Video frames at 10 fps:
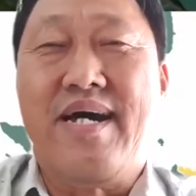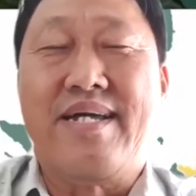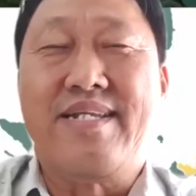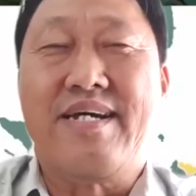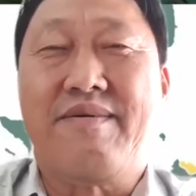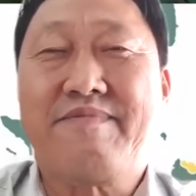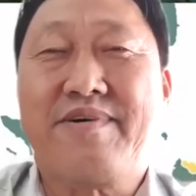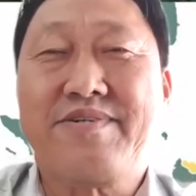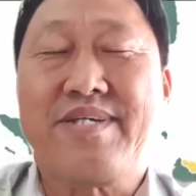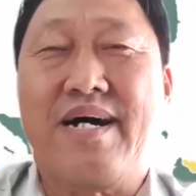And then, of
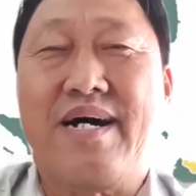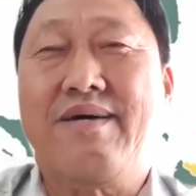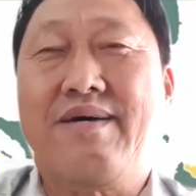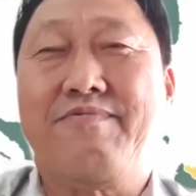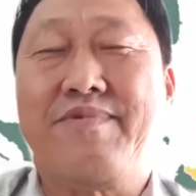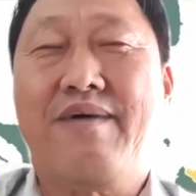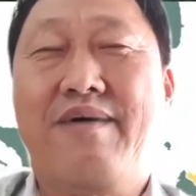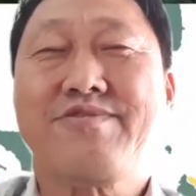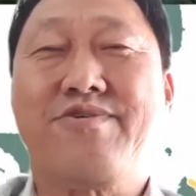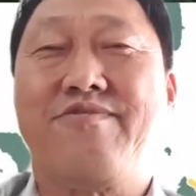course, uh, we are
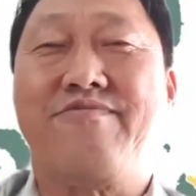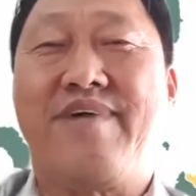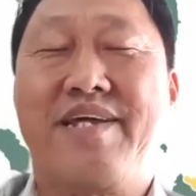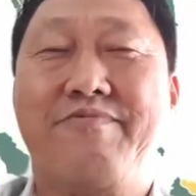also very